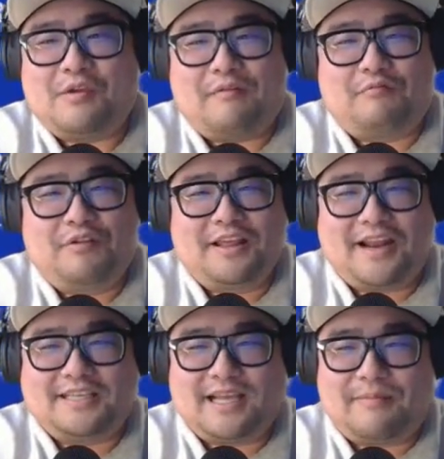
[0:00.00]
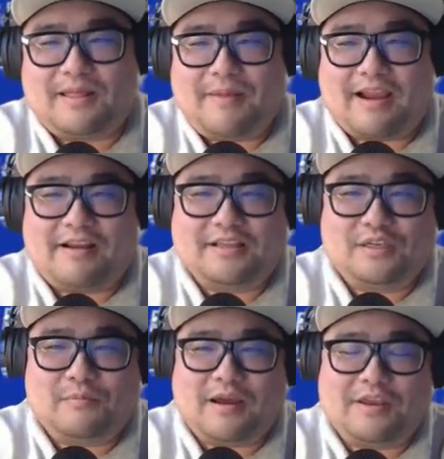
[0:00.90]
You have a really nice setup in the background
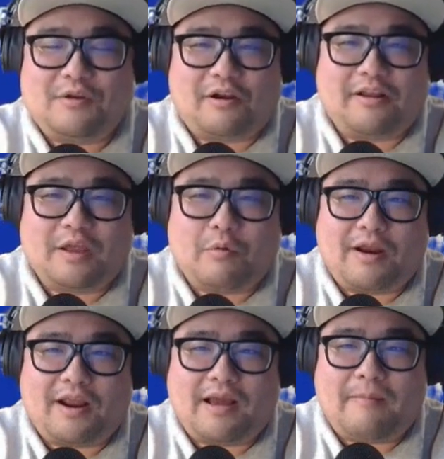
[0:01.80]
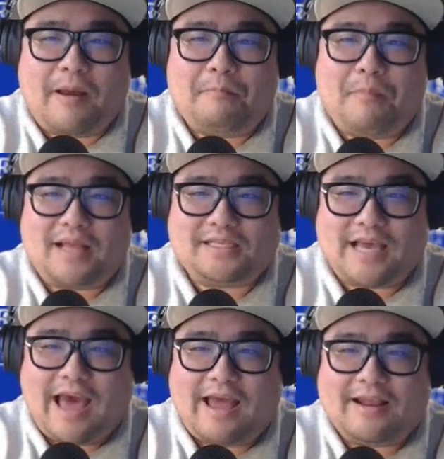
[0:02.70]
too, but you're currently wearing a Mets
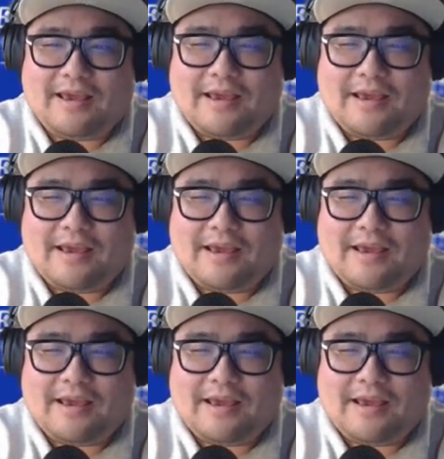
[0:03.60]
hat.